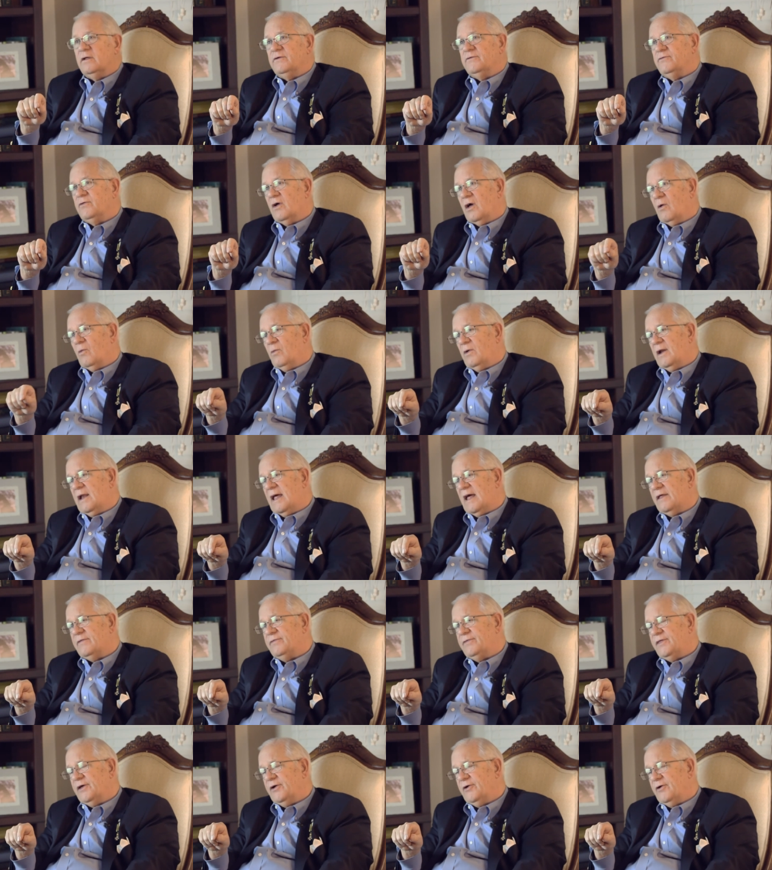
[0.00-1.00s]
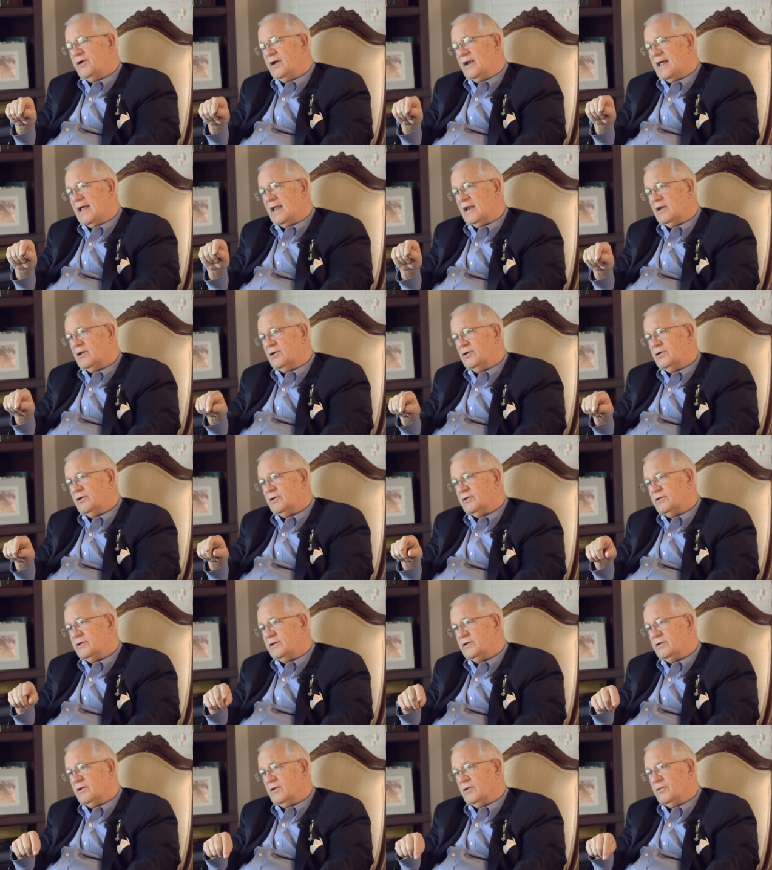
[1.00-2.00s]
So I went out there and I
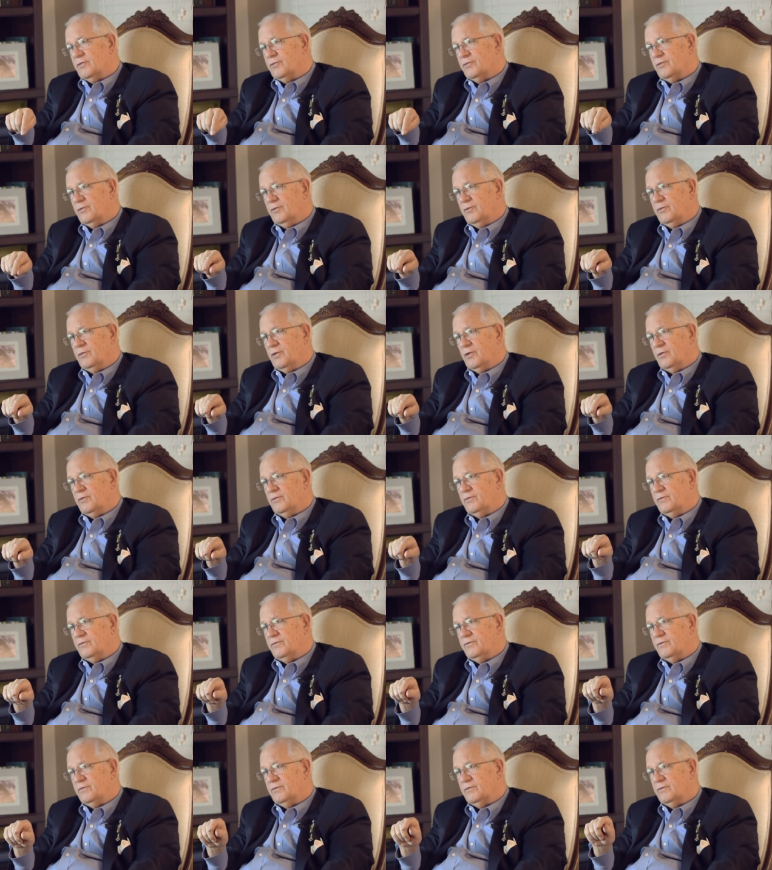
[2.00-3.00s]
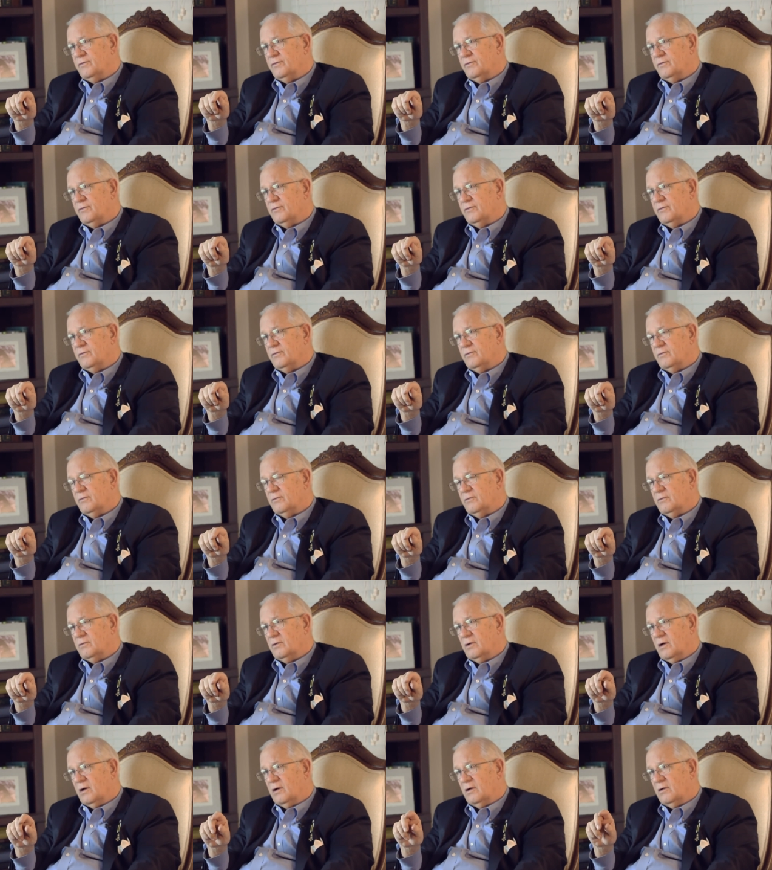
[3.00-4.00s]
looked through those
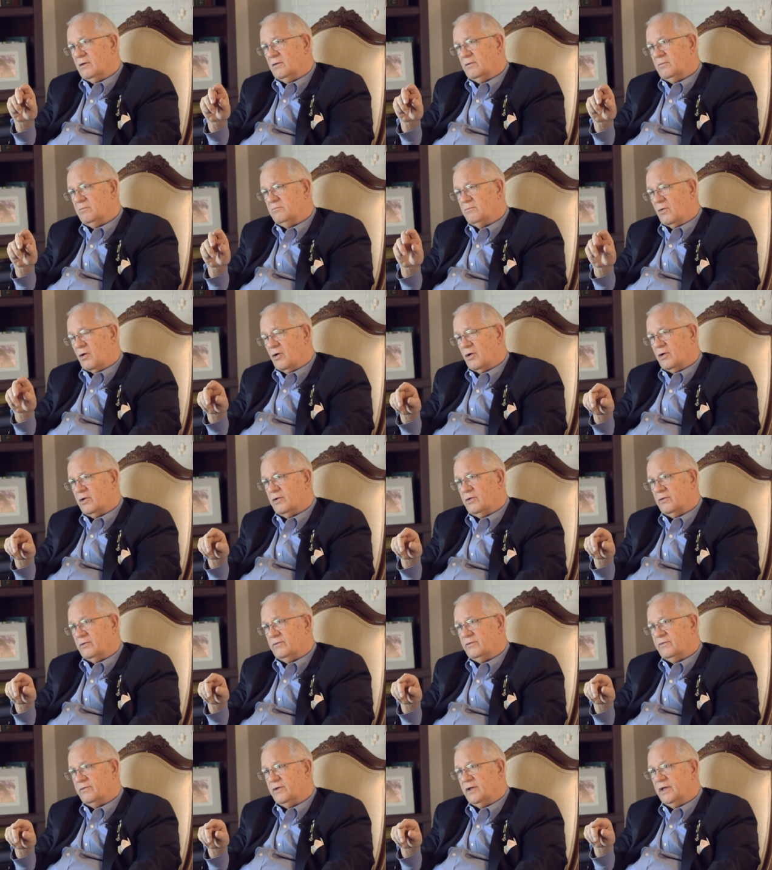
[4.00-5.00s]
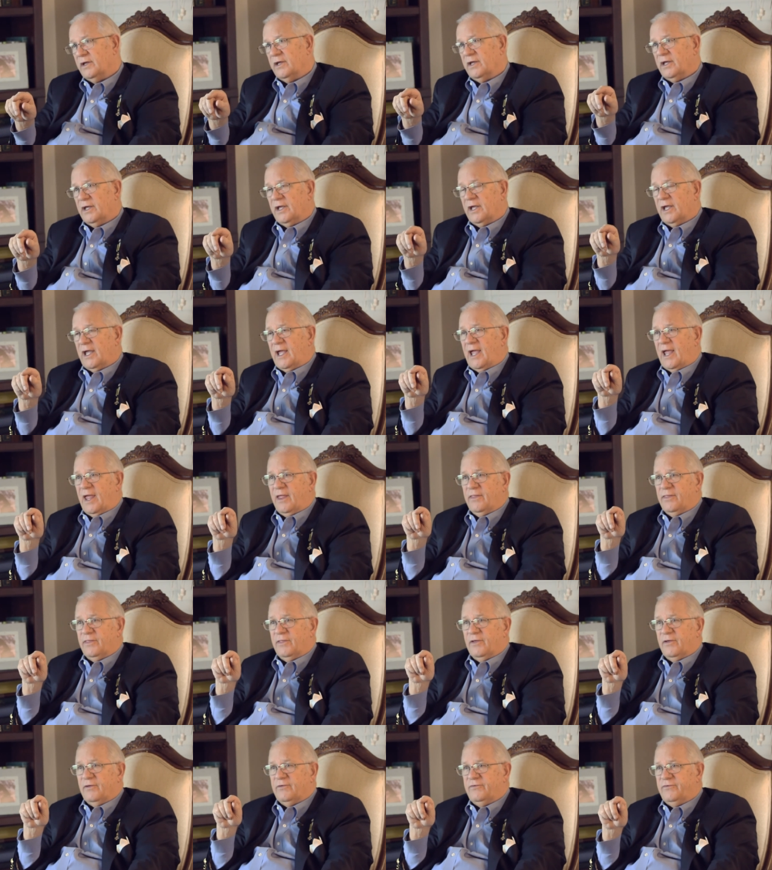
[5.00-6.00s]
markers,
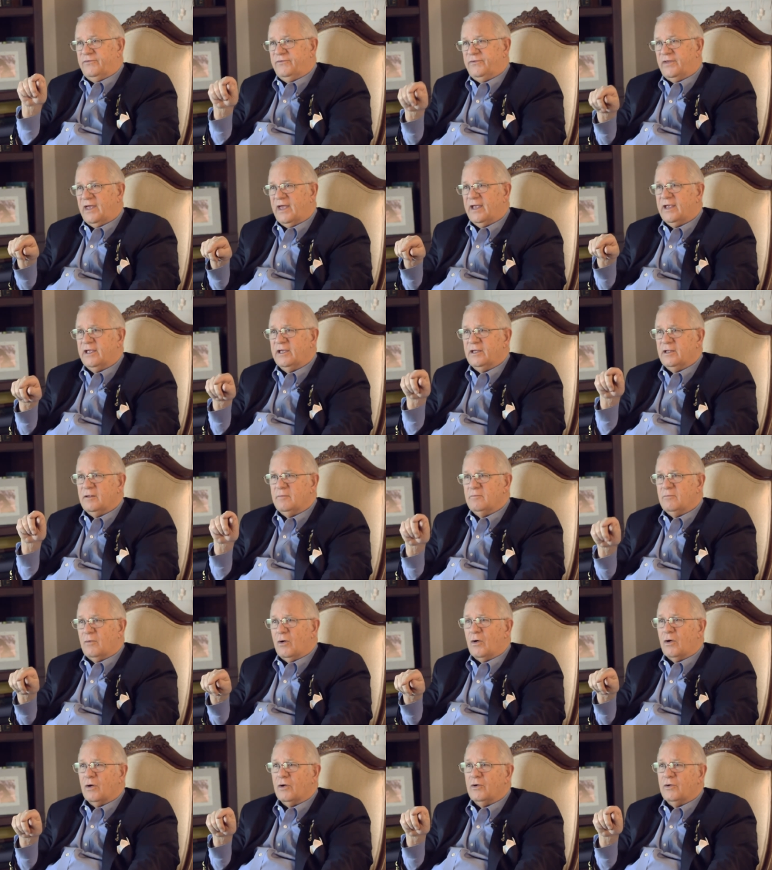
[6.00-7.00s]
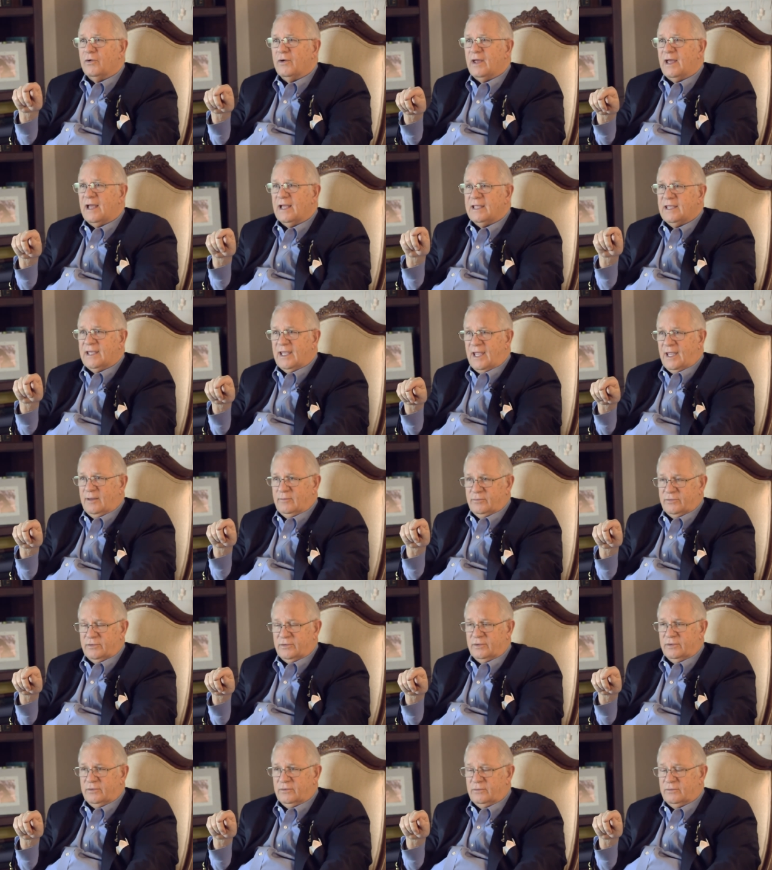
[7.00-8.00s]
and the second marker I came
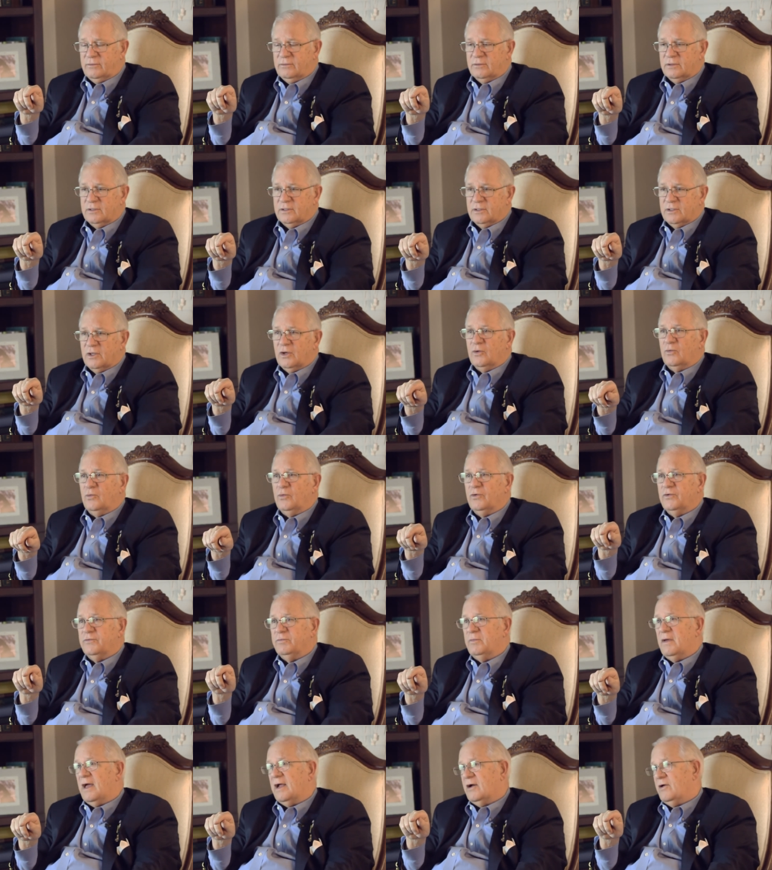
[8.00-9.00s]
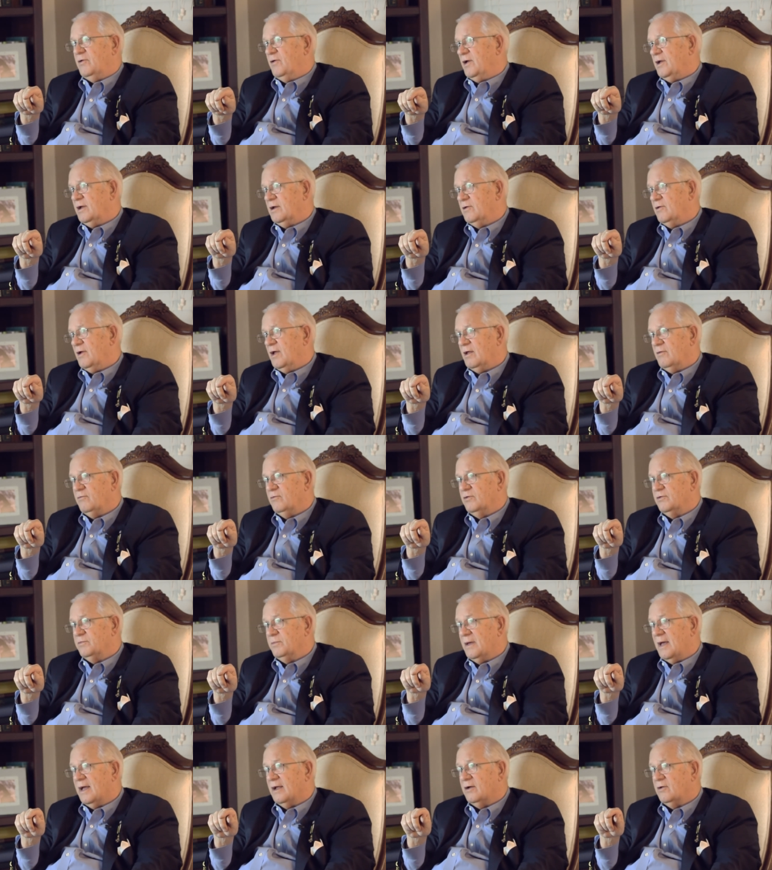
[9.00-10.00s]
to was my
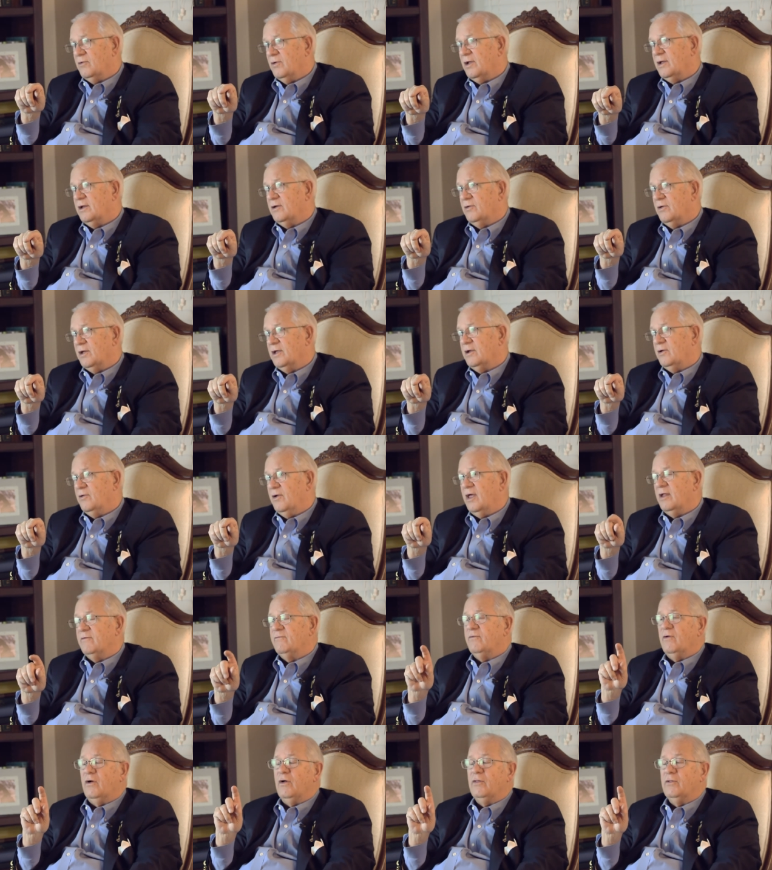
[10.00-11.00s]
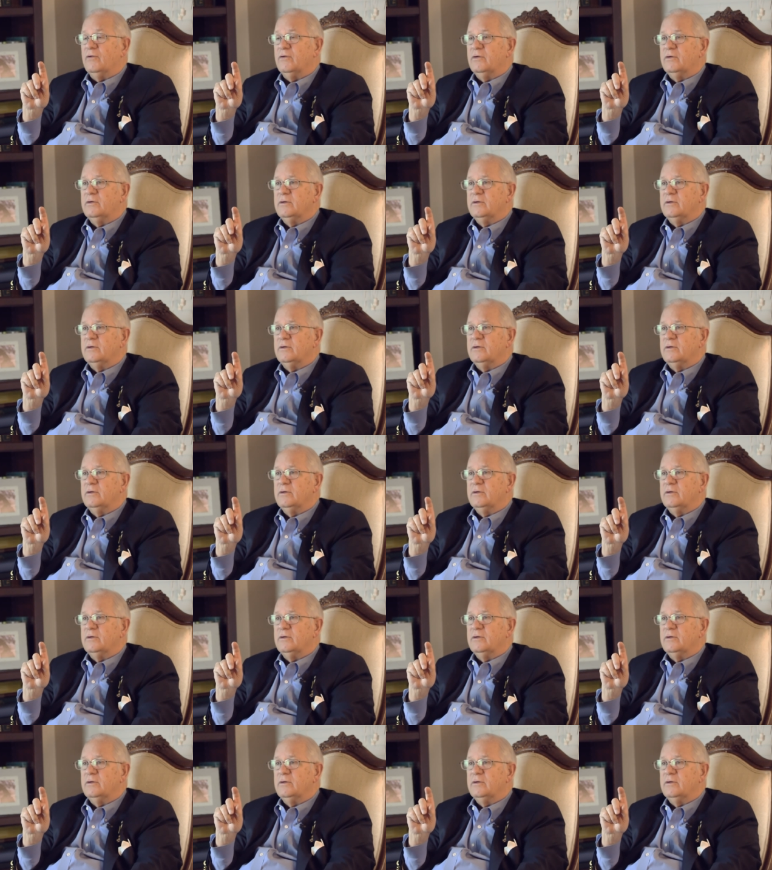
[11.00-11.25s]
great-great-grandfather,